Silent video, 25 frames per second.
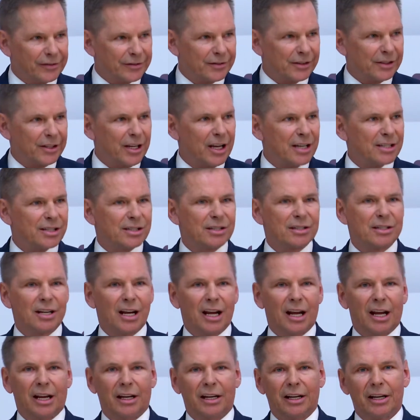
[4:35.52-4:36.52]

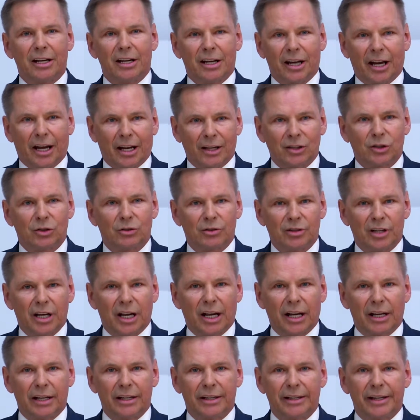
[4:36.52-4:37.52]
yesterday and
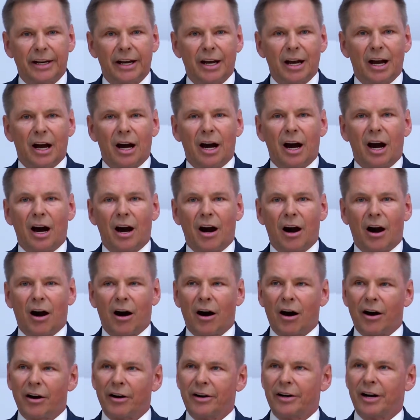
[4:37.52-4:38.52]
today
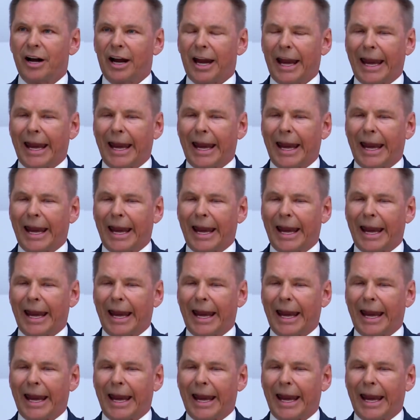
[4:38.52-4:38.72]
are